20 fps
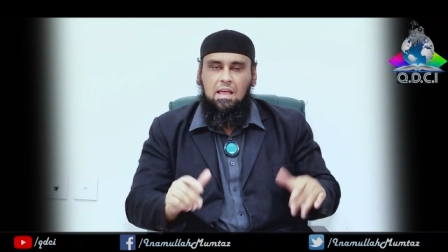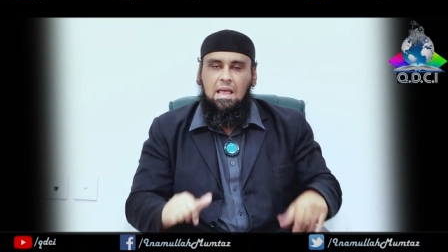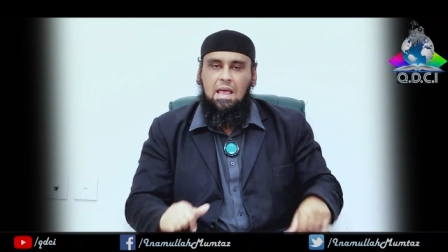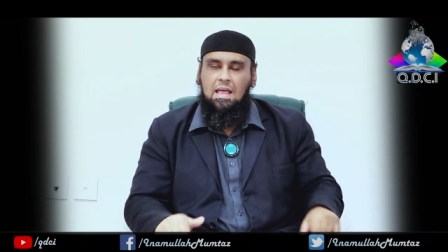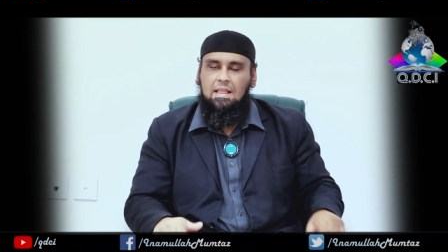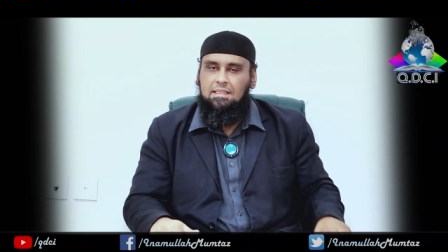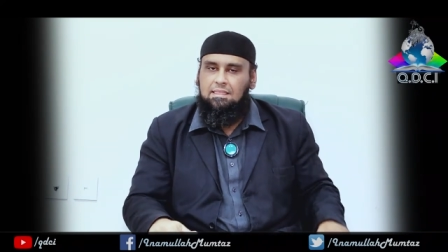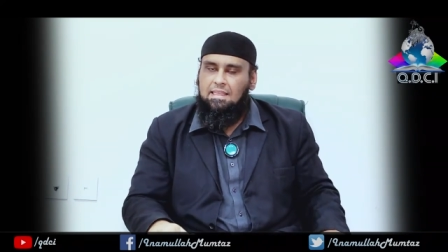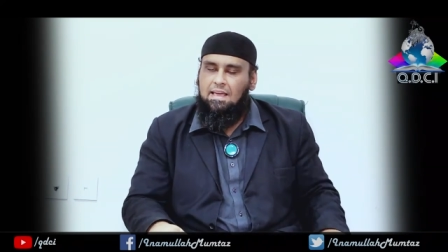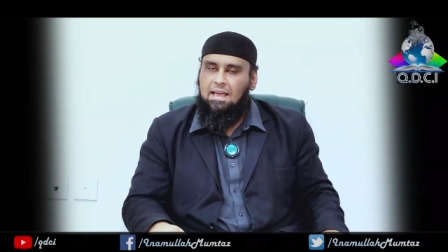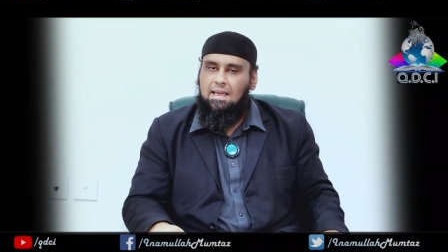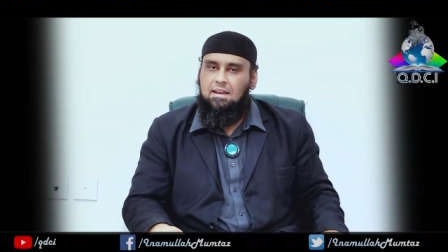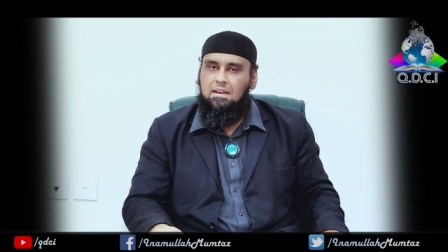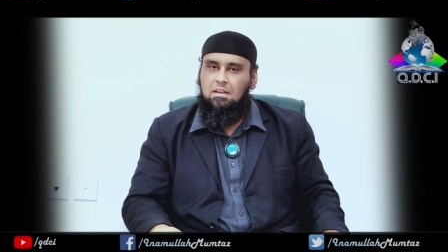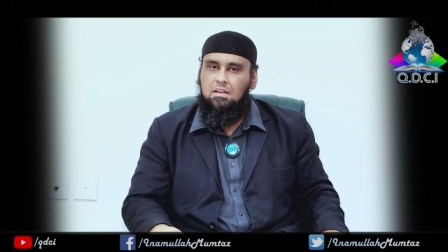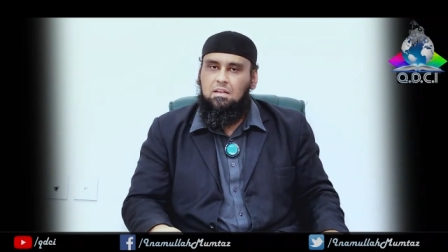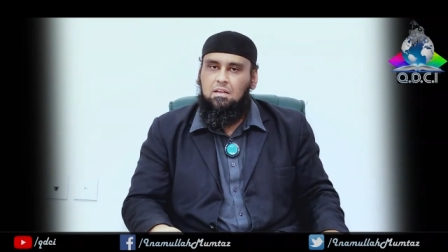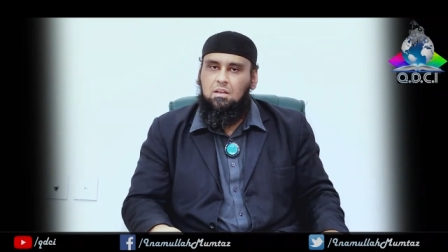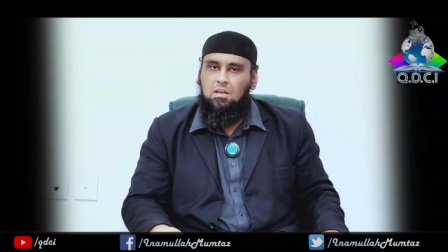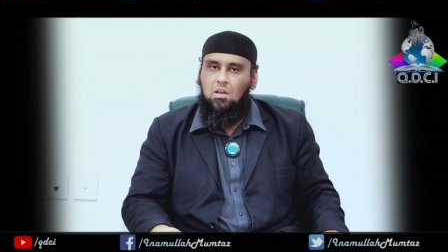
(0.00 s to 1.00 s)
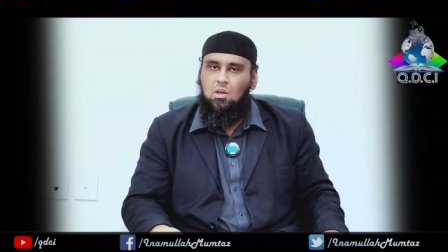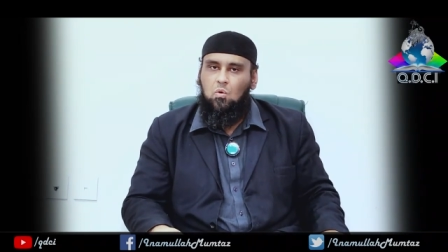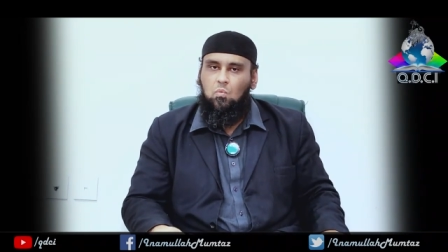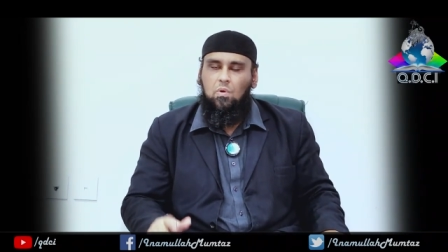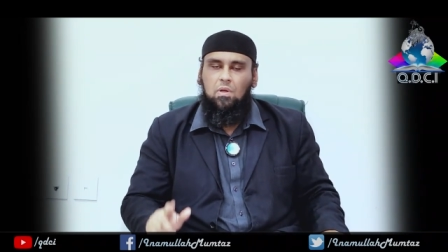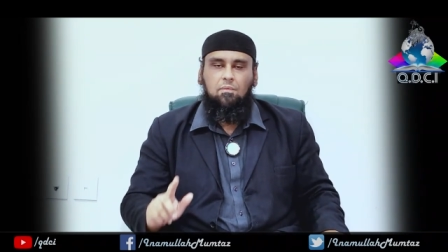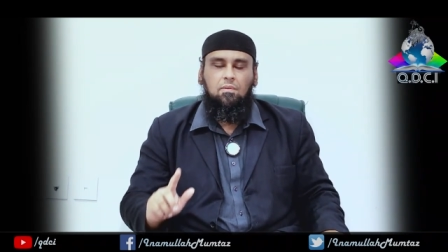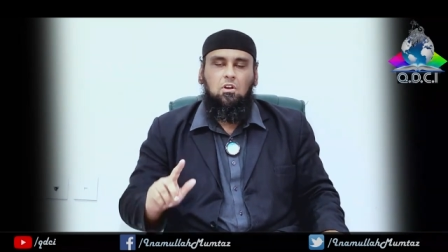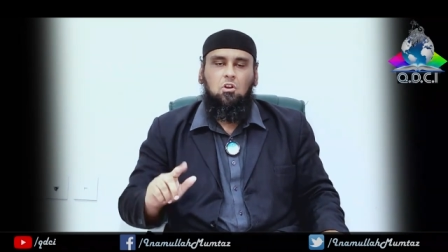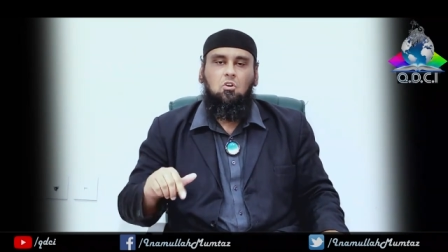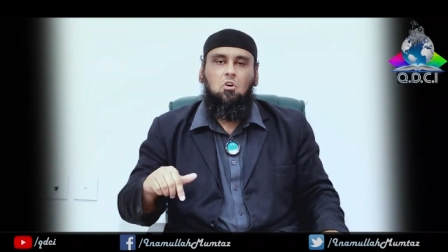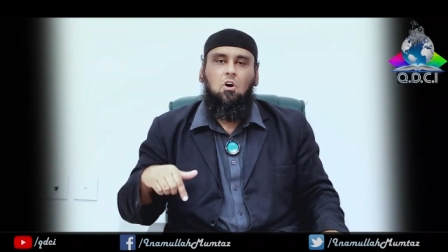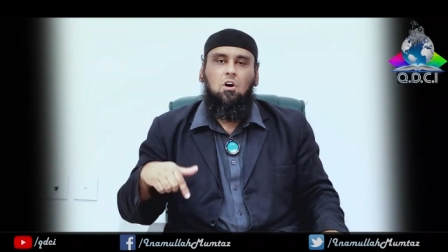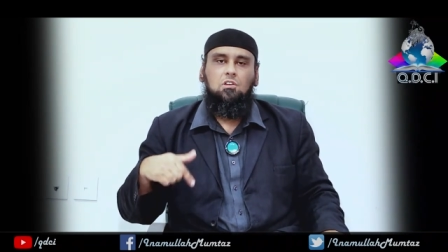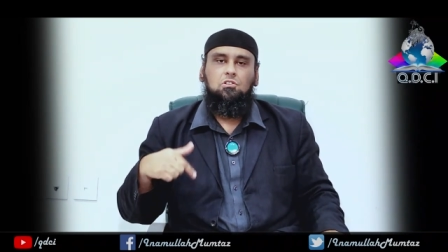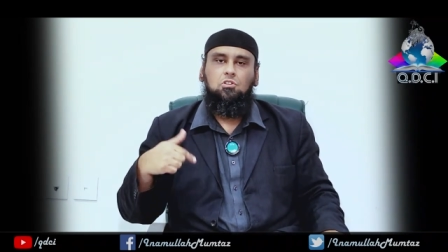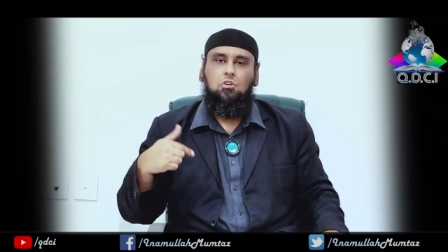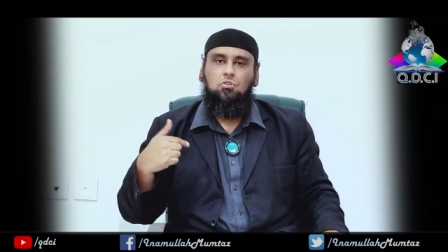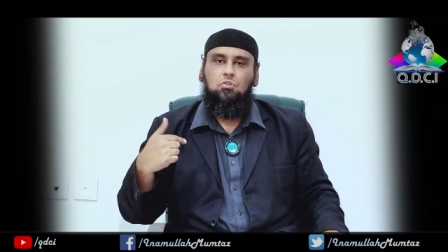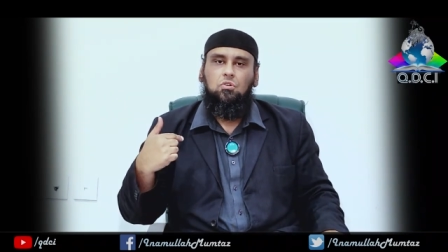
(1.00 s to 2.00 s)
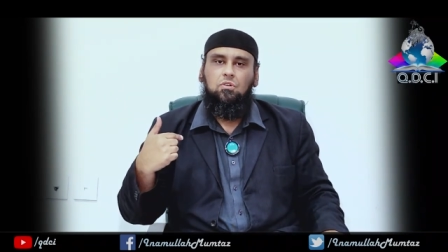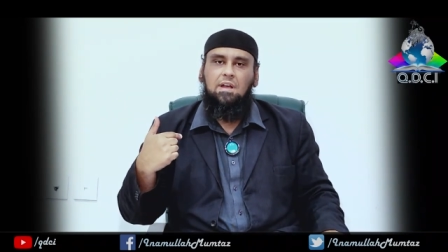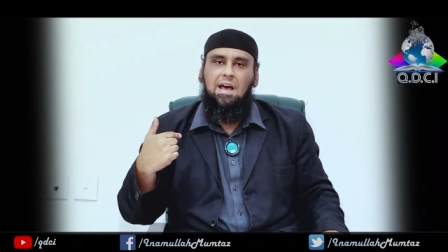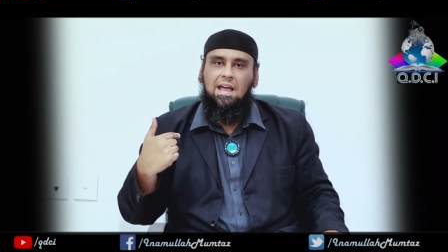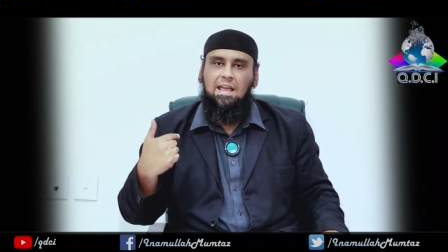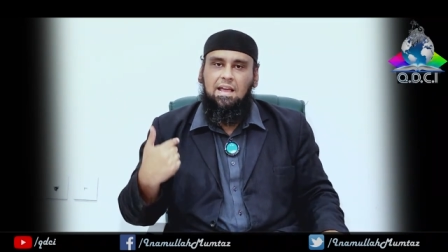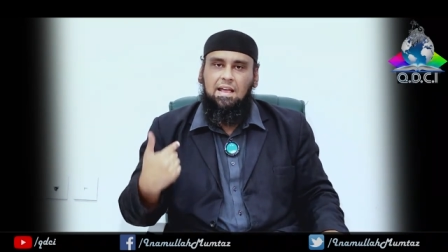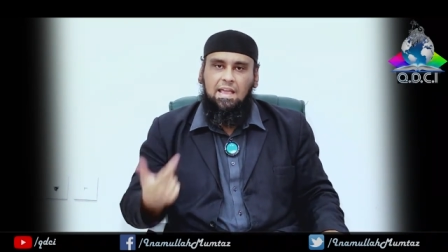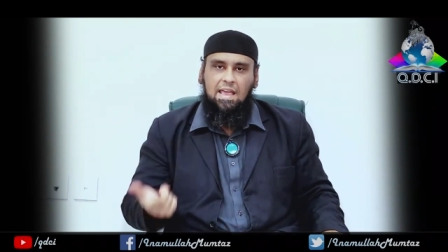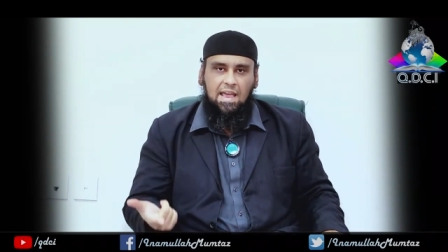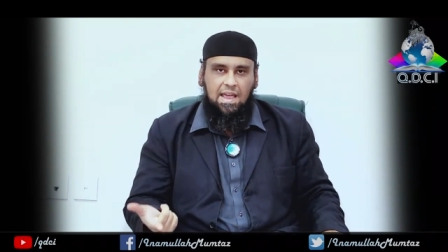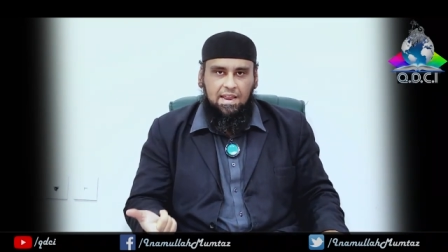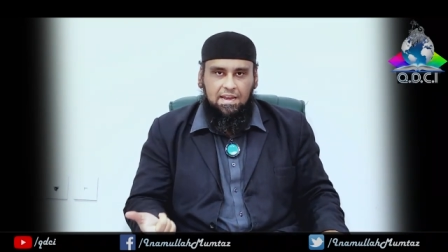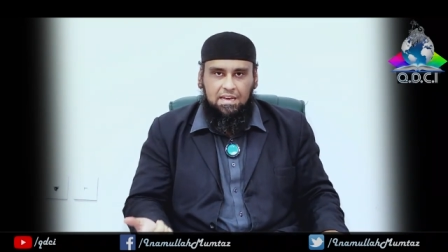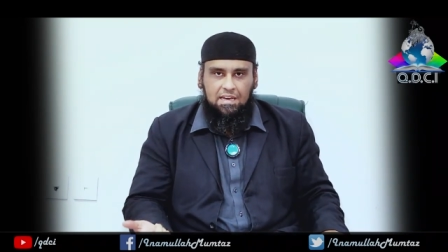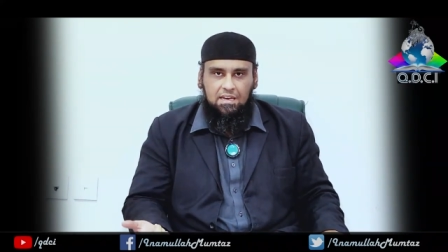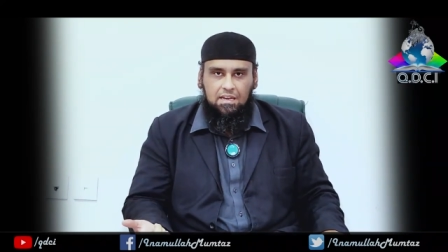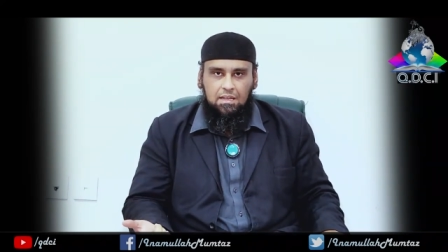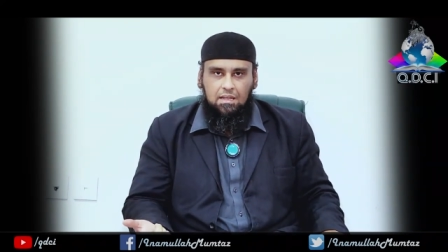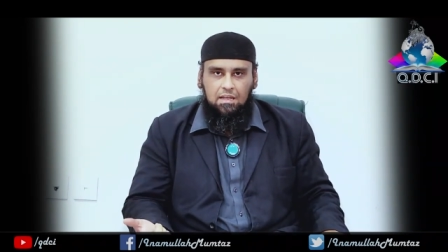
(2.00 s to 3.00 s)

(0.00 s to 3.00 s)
and then we will cause you to die again,